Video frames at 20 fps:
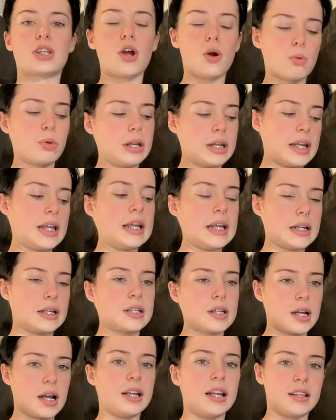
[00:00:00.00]
don't need
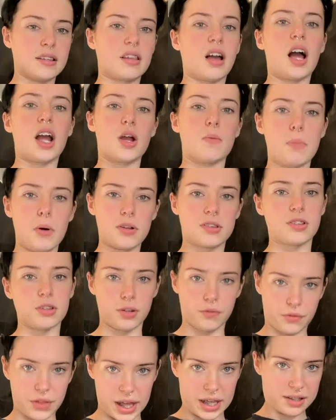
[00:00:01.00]
an entire
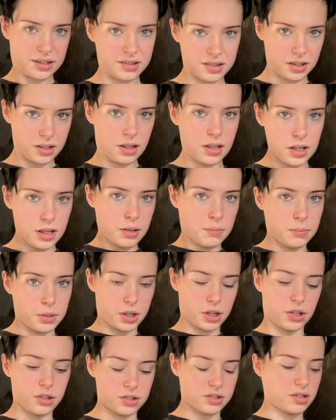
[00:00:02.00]
bottle of this,
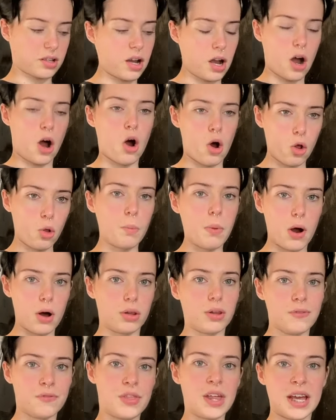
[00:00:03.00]
because a whole
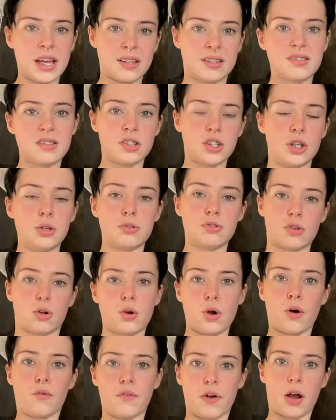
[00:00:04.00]
bottle of this used to
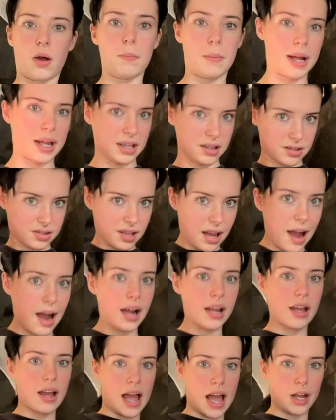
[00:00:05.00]
cover my
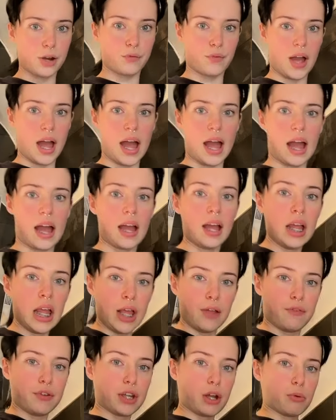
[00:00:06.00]
entire head of hair.
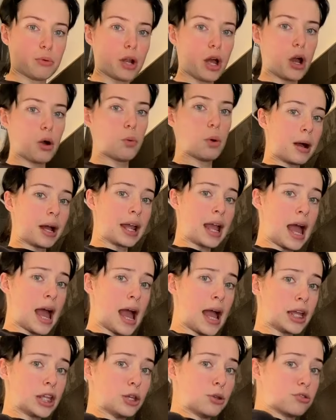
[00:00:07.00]
If you don't know, my
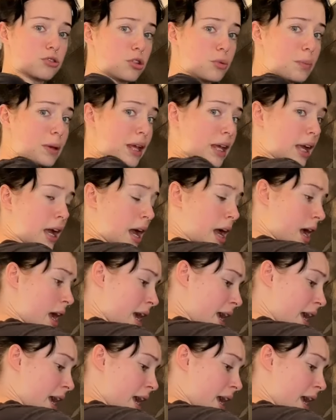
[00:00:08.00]
hair used to be